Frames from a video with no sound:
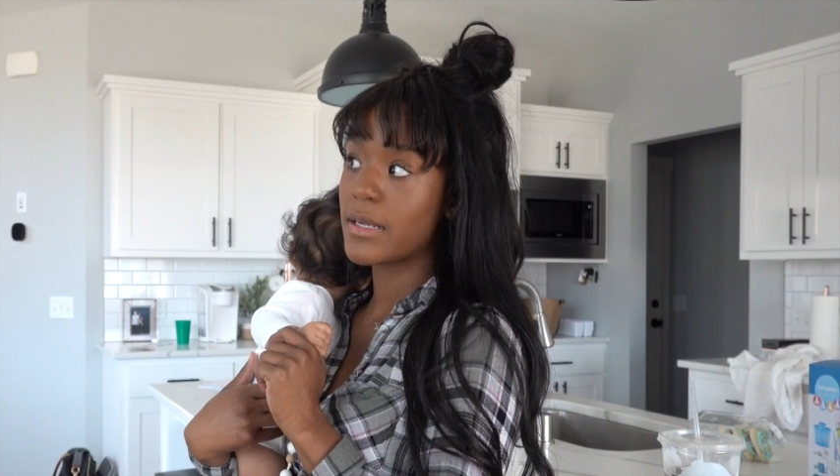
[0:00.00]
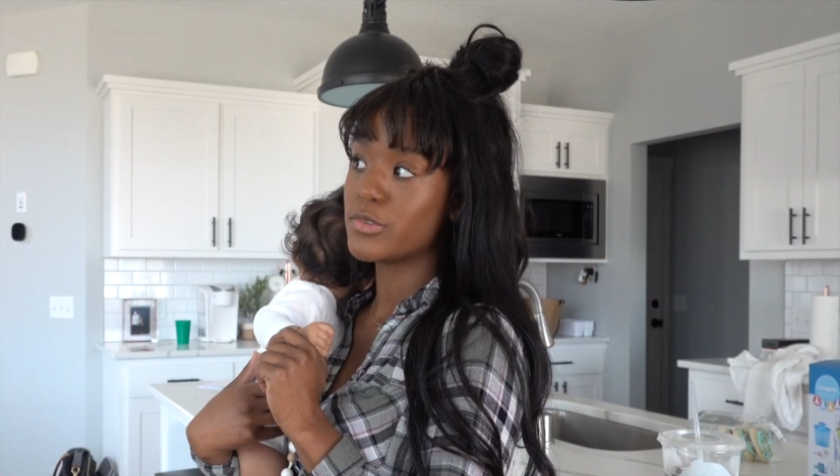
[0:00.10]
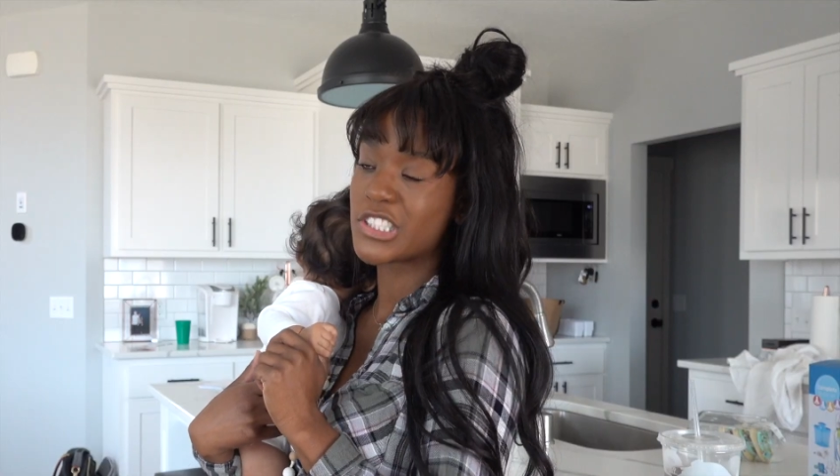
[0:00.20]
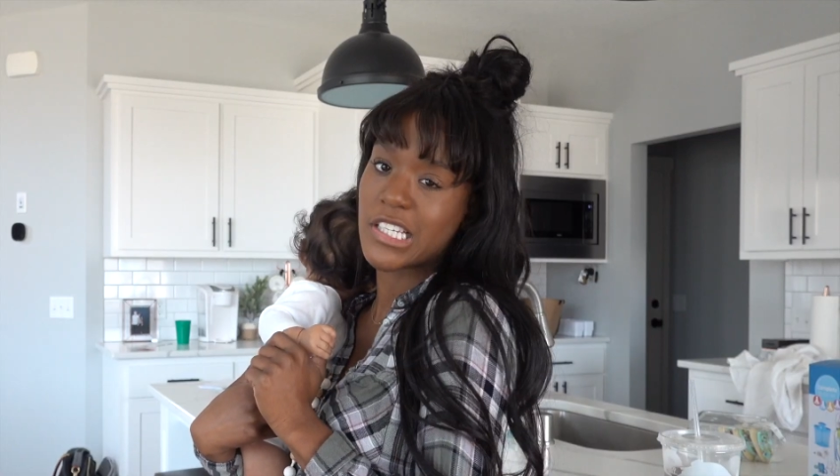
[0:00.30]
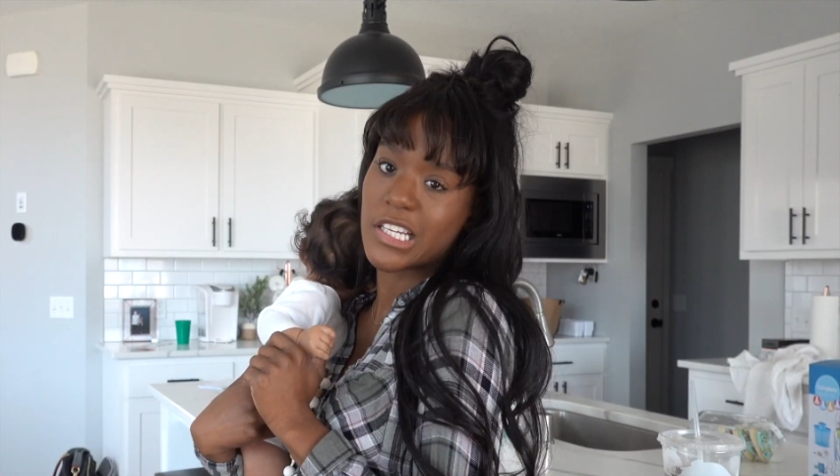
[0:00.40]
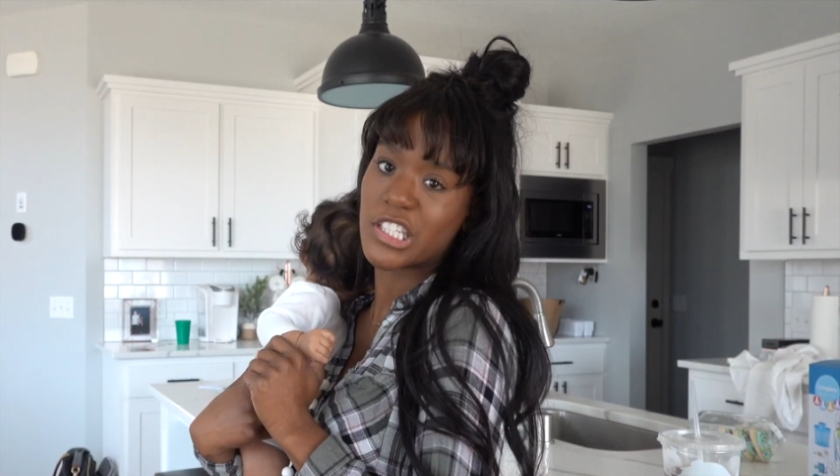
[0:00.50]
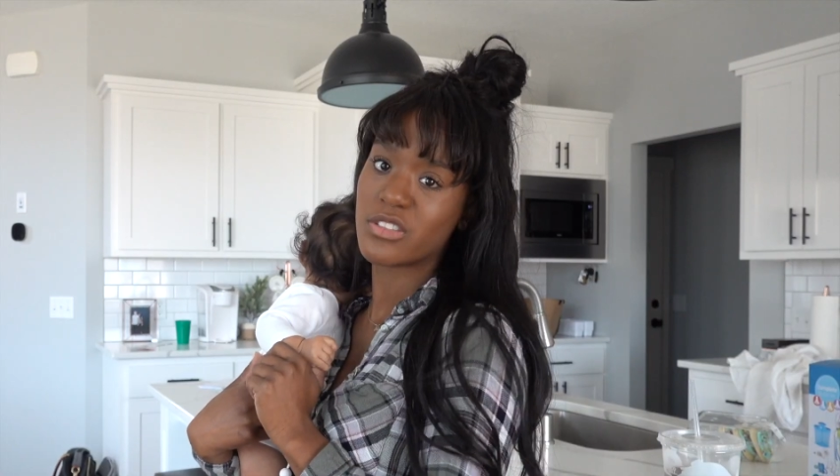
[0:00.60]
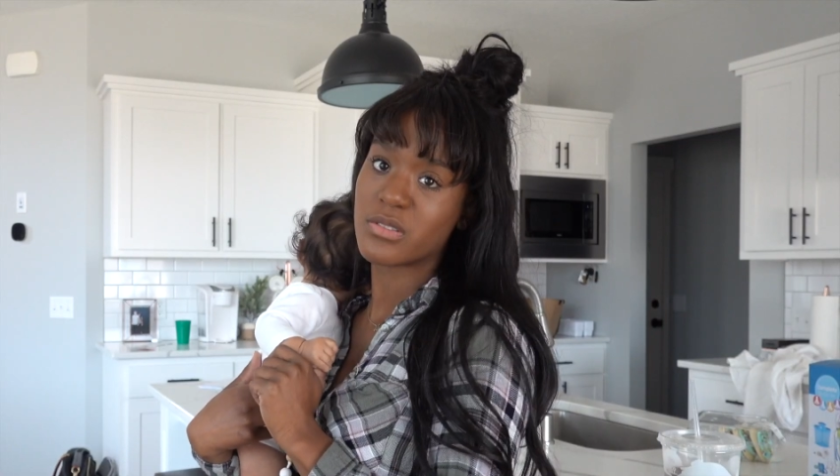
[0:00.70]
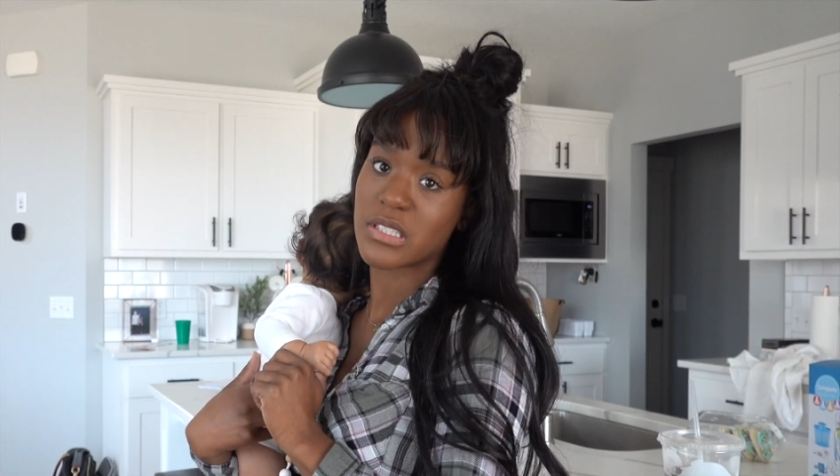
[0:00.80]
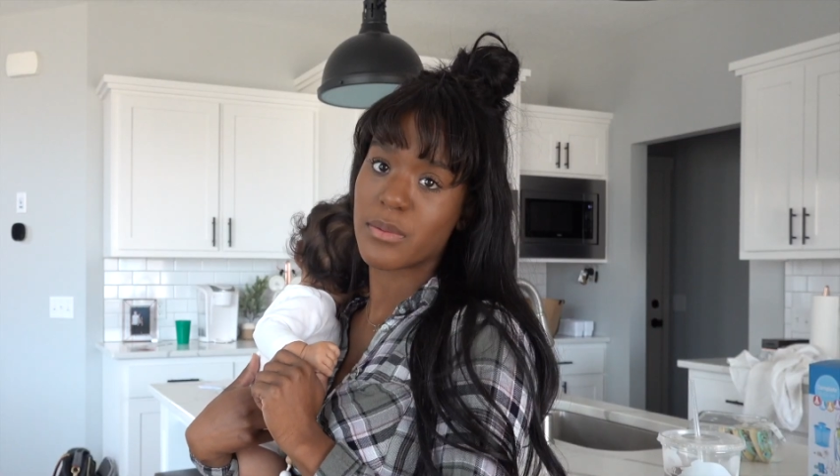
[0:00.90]
I'm just not going to
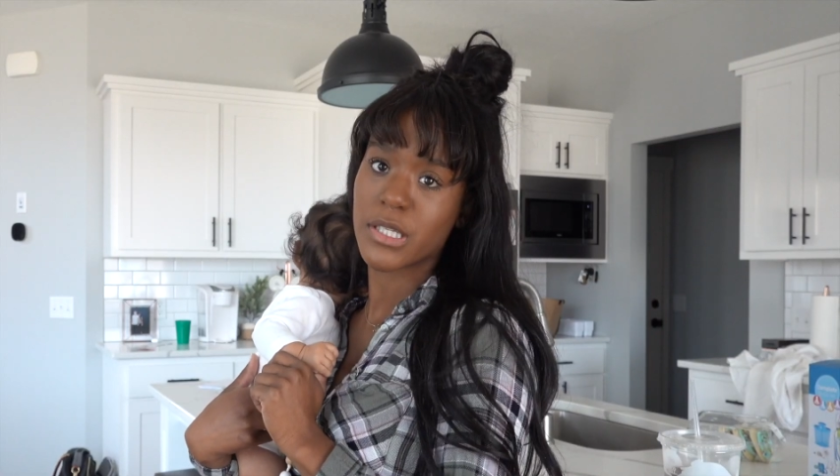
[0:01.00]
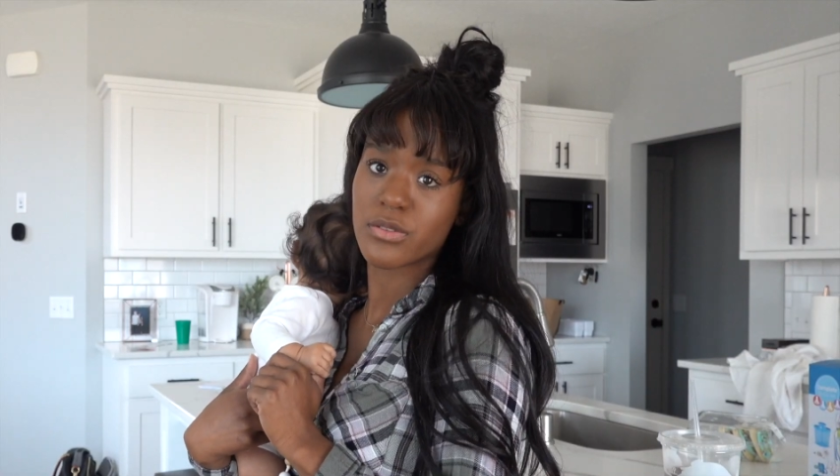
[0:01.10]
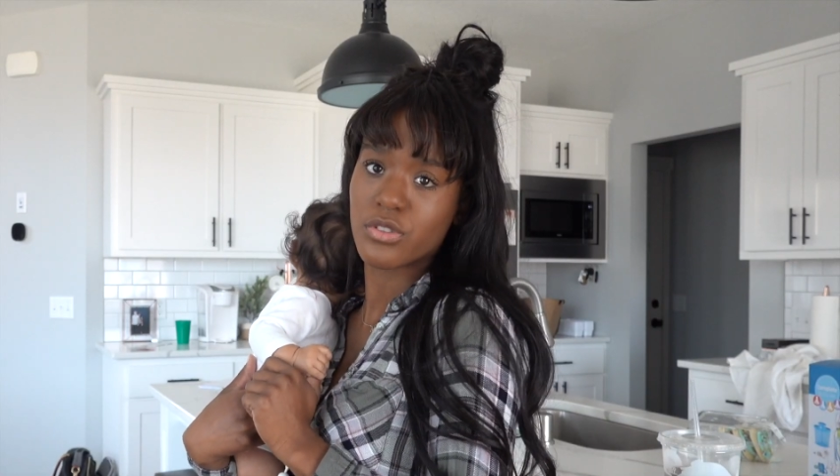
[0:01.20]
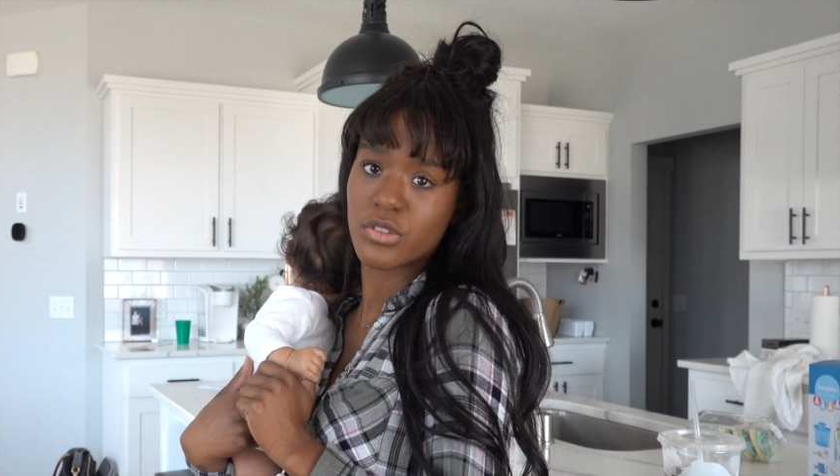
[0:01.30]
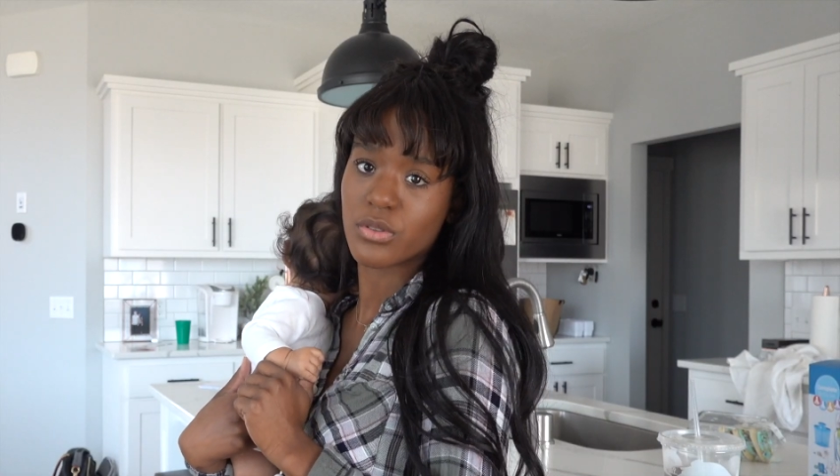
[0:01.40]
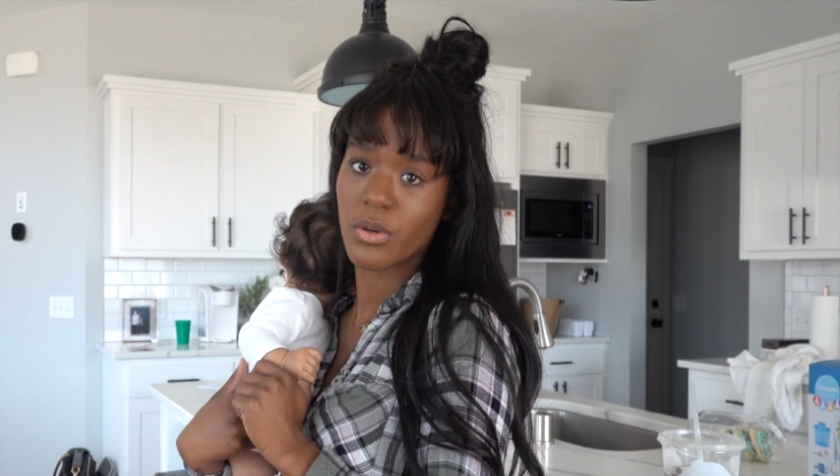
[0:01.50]
use it. I might as well just